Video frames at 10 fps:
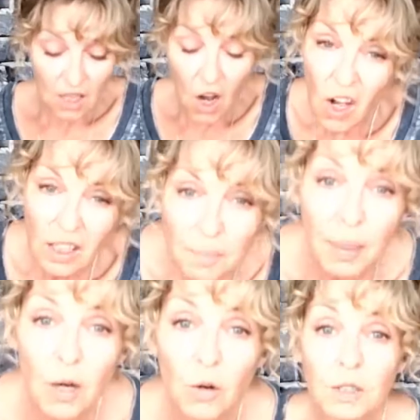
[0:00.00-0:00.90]
all
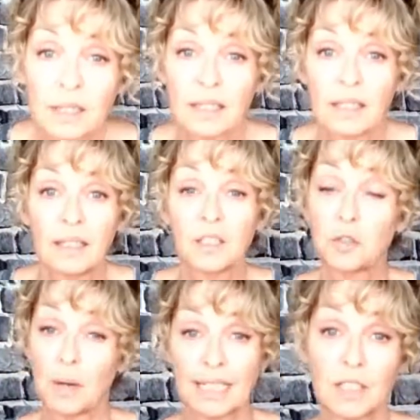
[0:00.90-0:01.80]
about
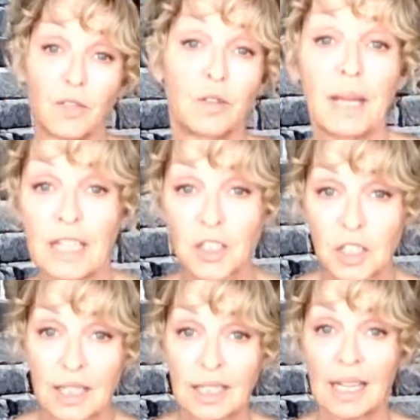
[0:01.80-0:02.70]

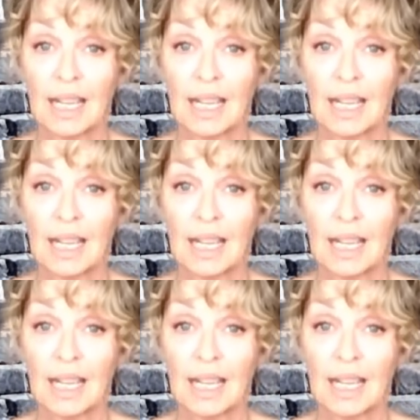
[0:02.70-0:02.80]
transformation.